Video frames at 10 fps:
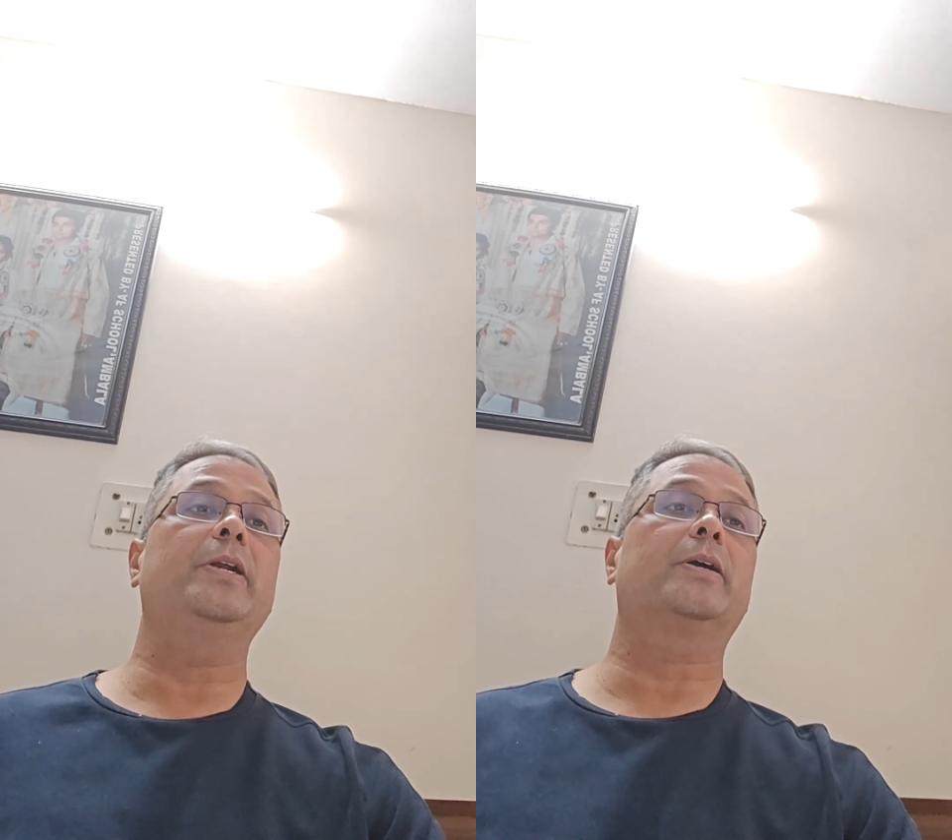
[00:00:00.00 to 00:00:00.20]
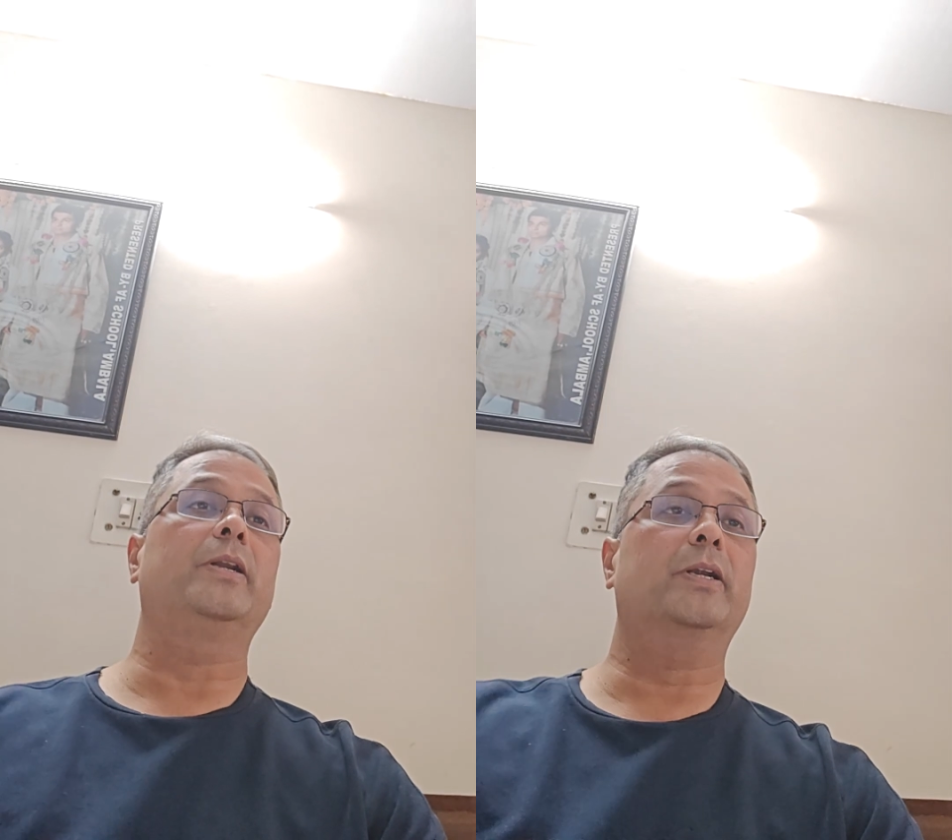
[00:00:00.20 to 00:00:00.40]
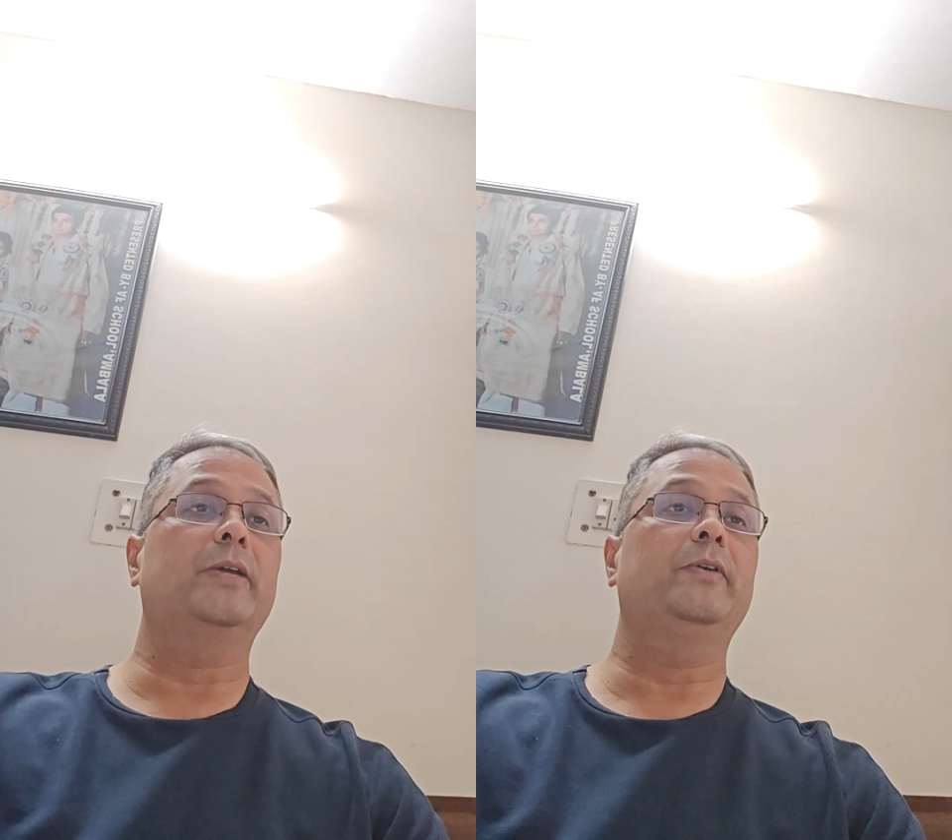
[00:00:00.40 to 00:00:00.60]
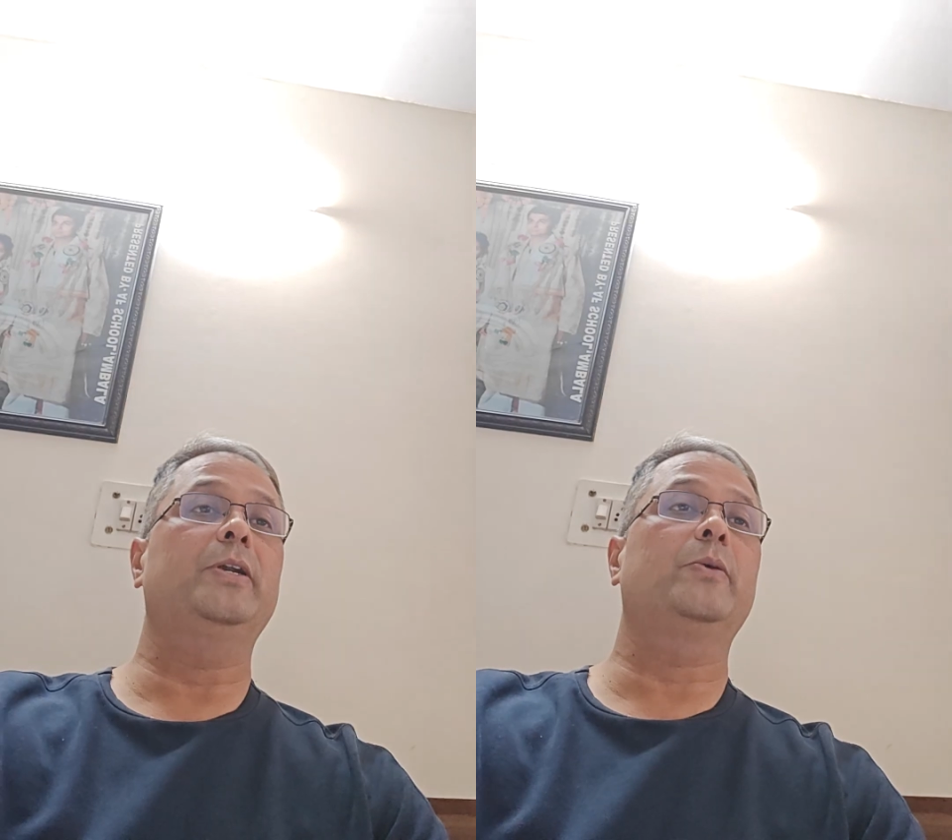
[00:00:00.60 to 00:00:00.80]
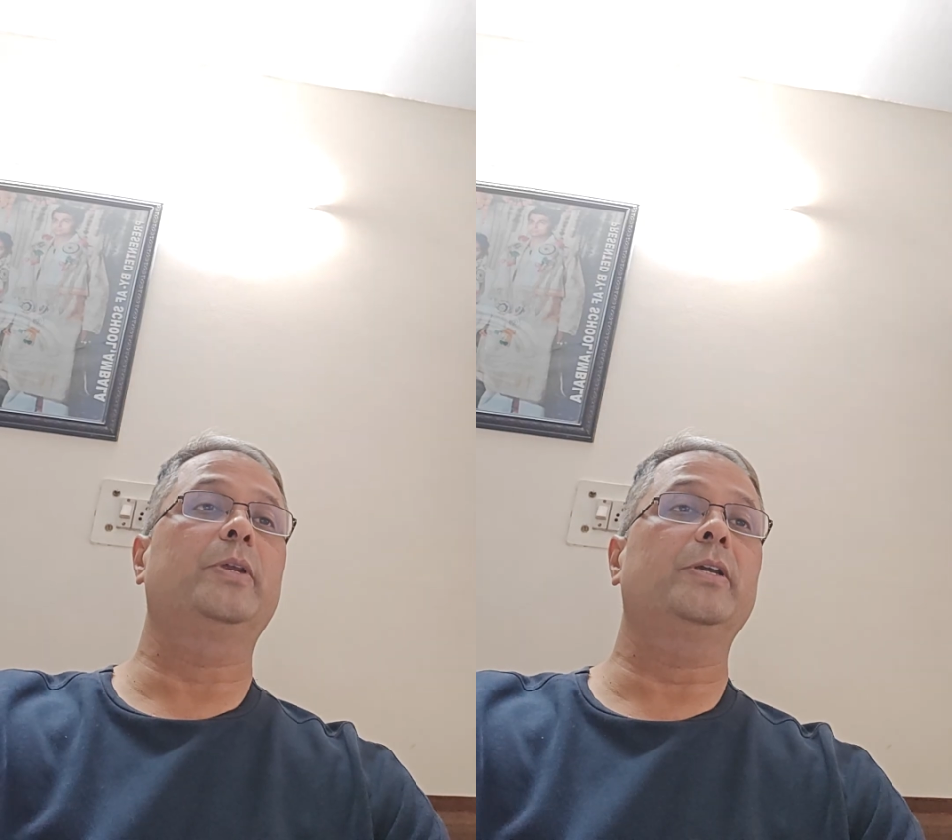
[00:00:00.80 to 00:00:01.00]
made
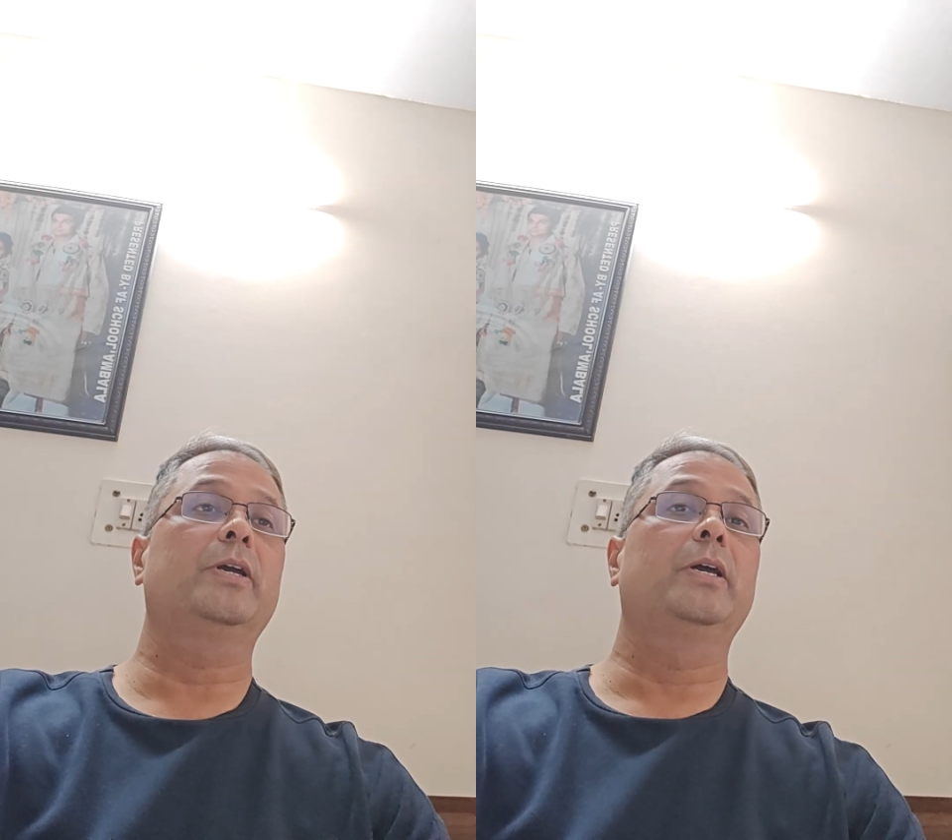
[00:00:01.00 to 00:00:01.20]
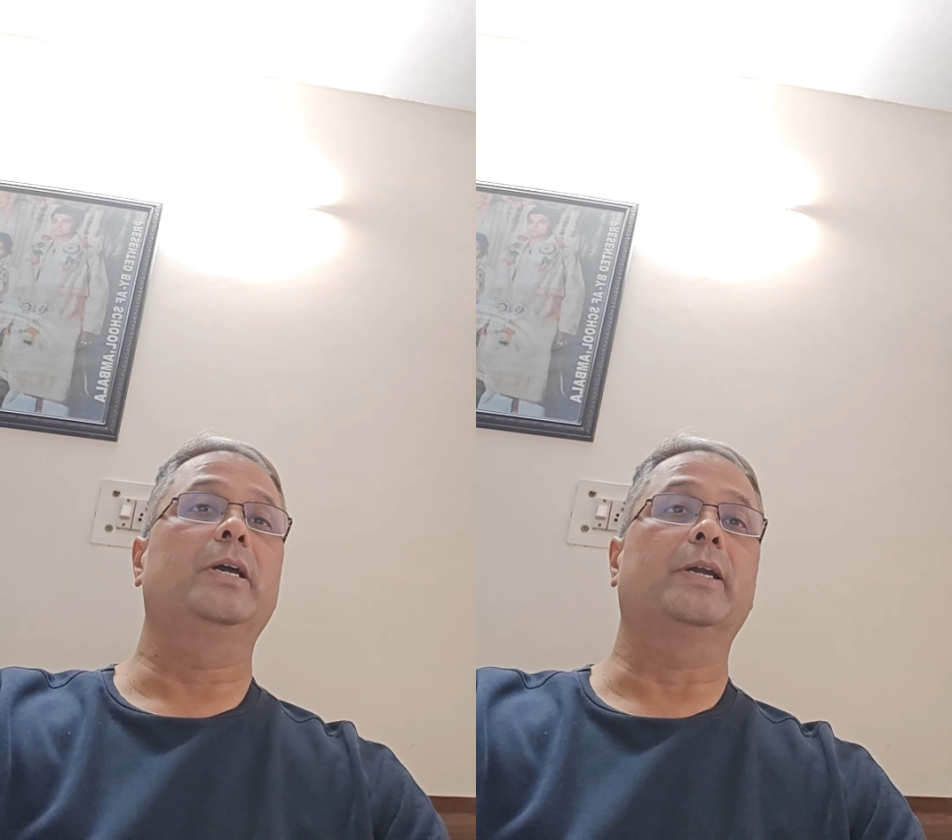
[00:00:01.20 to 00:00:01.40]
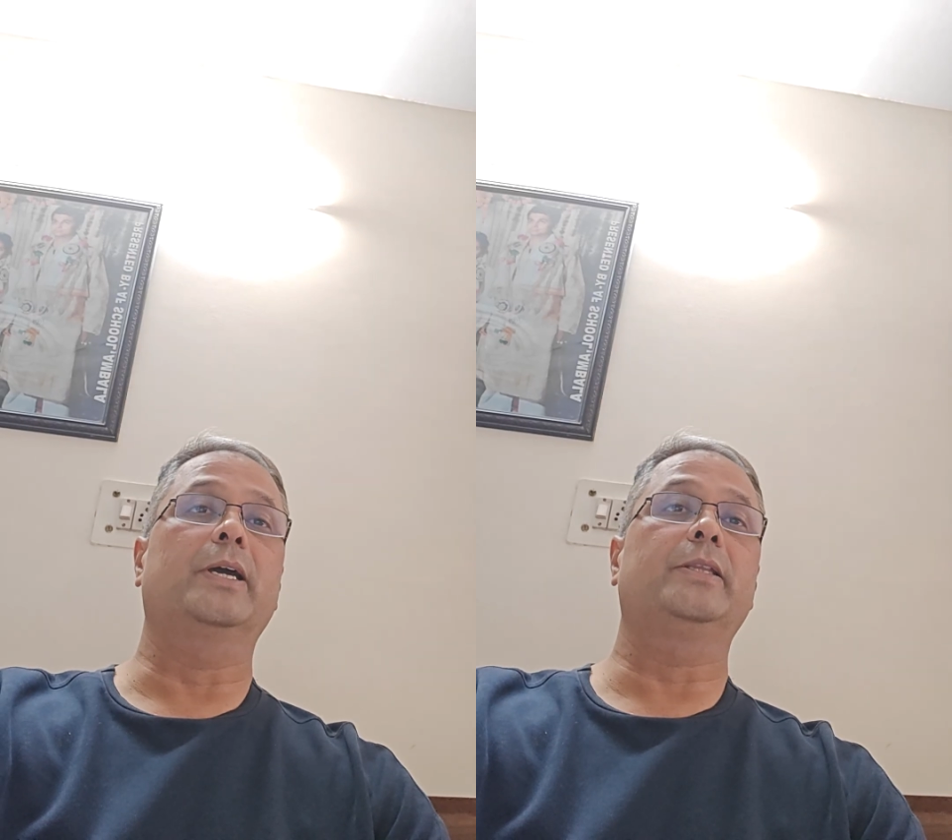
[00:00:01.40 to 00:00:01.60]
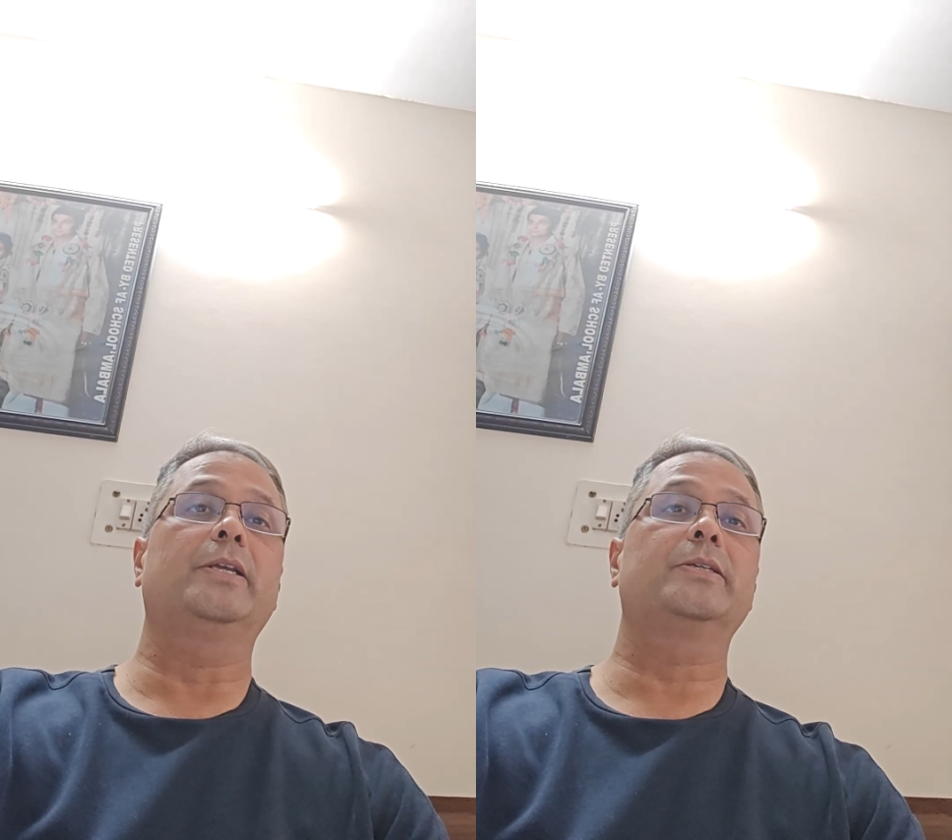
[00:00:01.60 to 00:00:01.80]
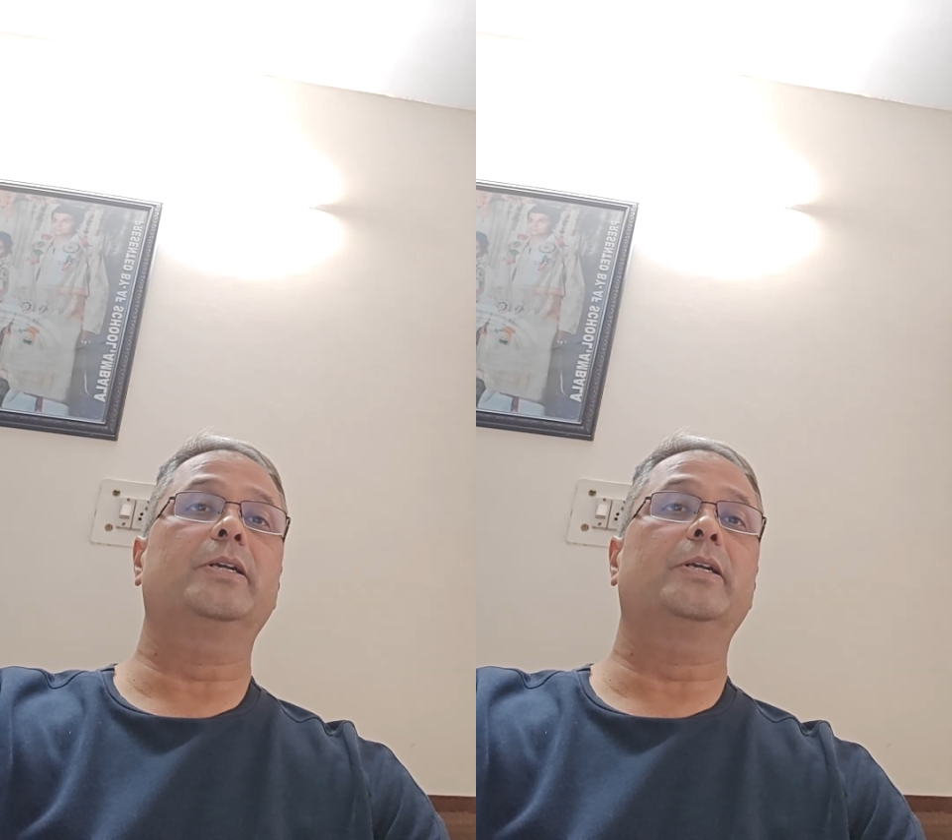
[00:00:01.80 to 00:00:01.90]
collectively during gatherings